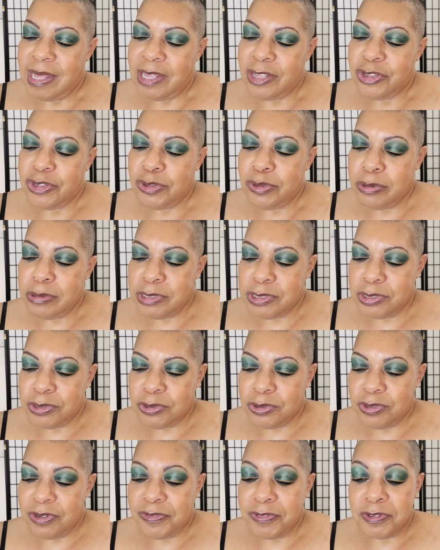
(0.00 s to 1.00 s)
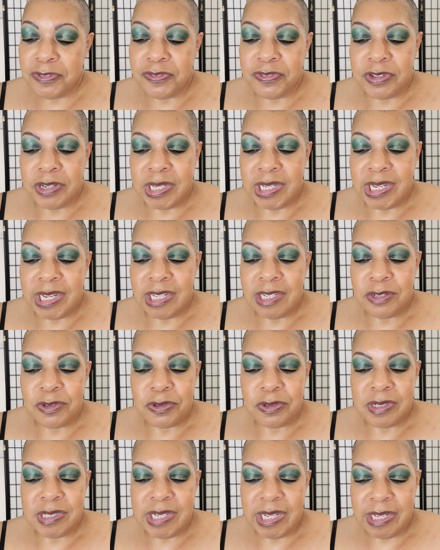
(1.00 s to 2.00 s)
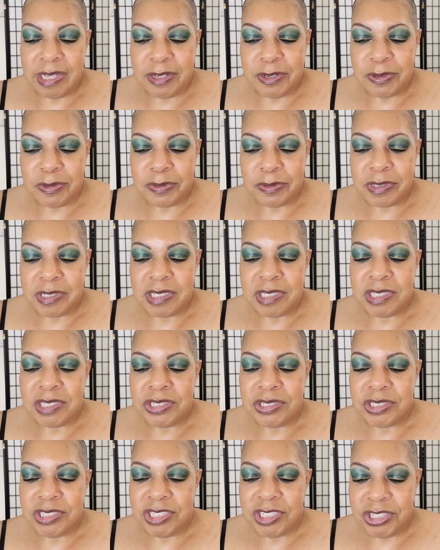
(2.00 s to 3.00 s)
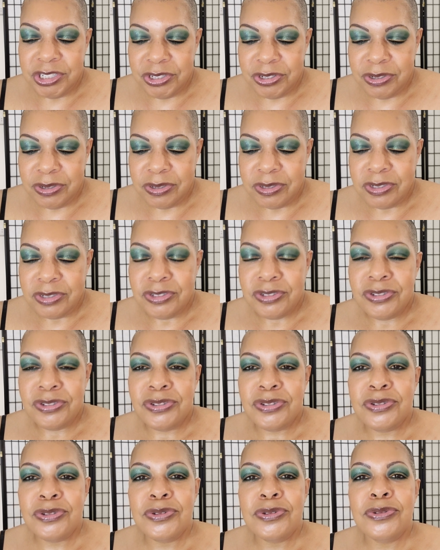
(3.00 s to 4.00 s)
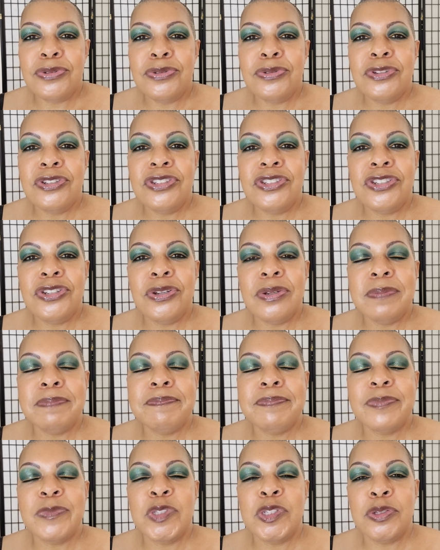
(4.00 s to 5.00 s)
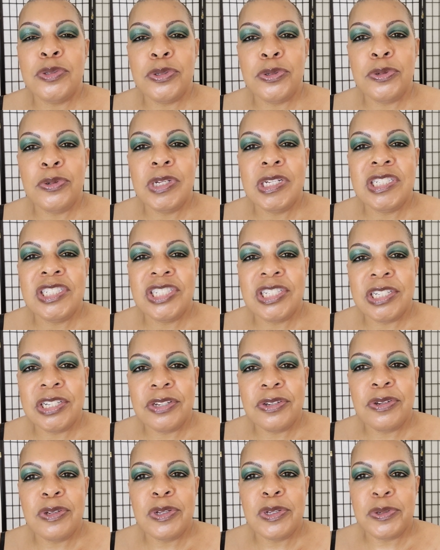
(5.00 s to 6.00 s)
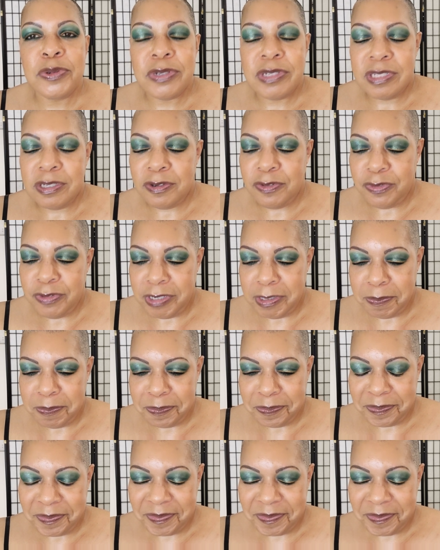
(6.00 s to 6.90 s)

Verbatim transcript: you do if you're feeling a little down to cheer to to cheer yourself up?